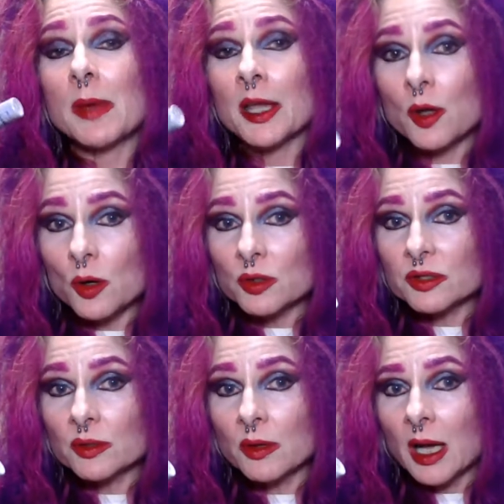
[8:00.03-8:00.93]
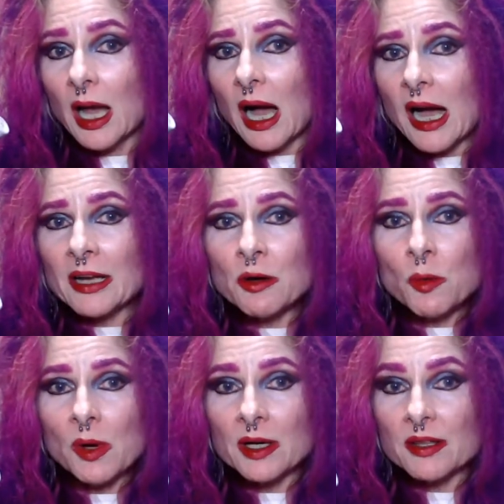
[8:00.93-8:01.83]
my go to. I don't
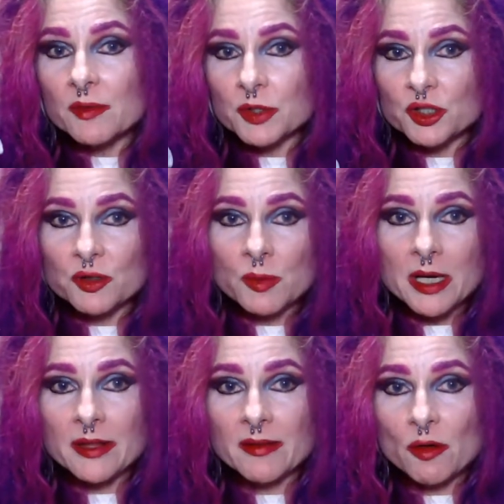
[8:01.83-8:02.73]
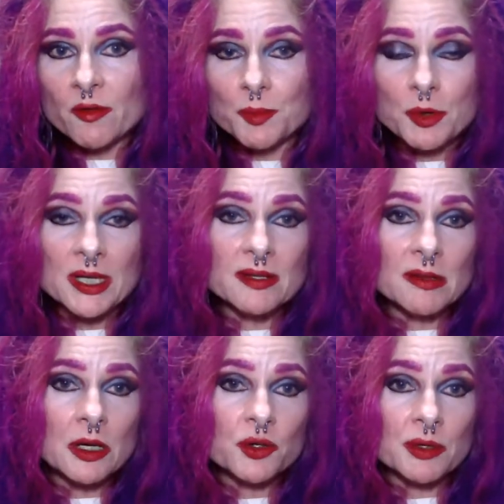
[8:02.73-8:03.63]
want to switch to one of these overpriced
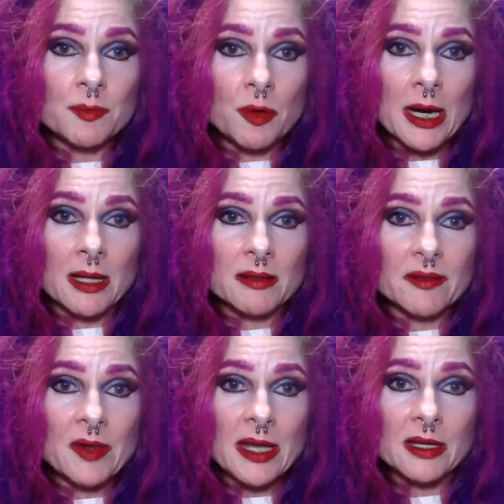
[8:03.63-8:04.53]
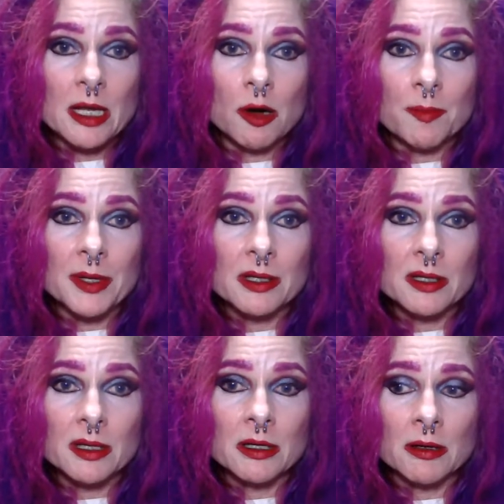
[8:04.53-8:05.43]
luxury brands if I can help it.
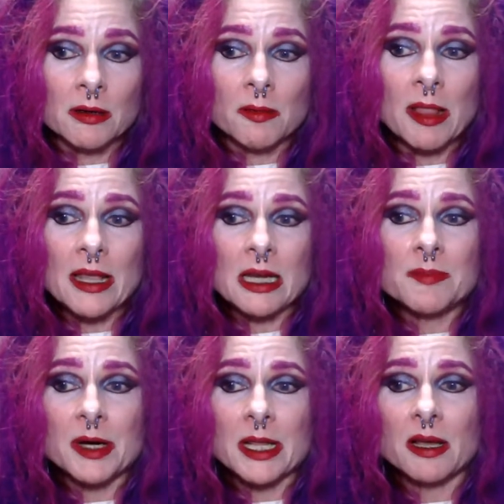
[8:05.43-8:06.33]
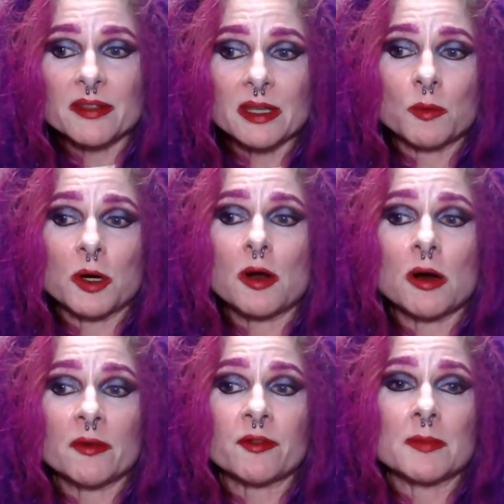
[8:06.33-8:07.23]
You know, like anybody else, I work
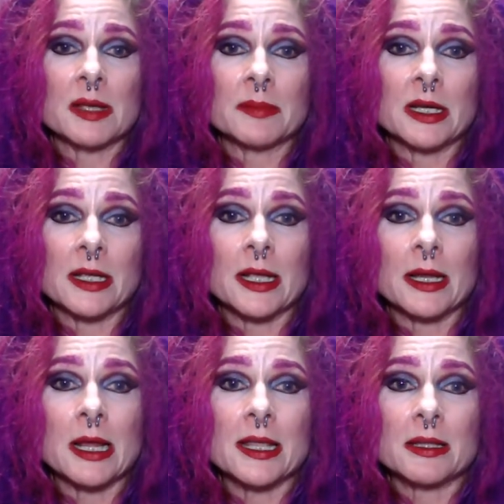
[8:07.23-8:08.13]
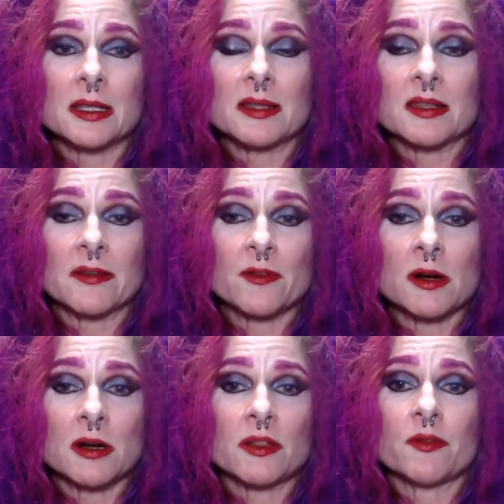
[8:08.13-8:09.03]
hard for my money and I get these gift
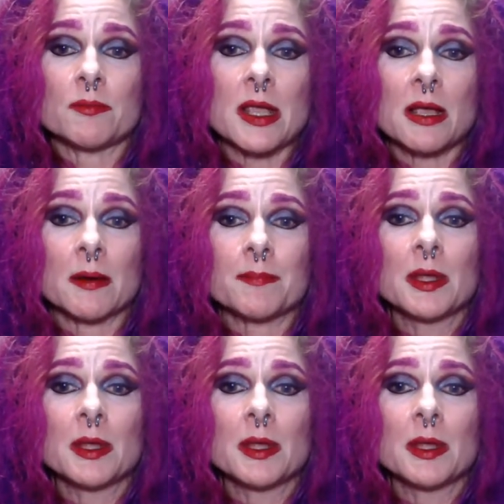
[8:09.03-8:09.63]
cards for makeup